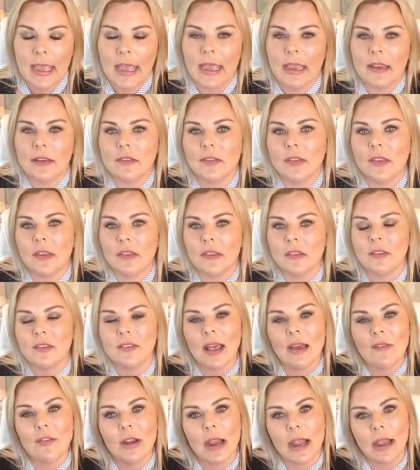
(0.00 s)
is that the
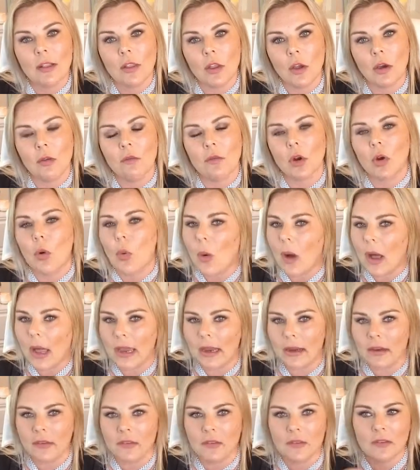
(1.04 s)
7A loan
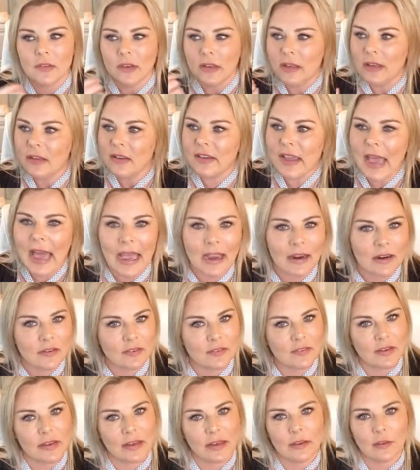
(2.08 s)
requires
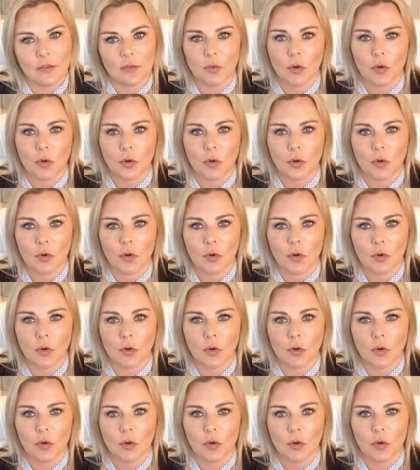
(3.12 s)
taxes,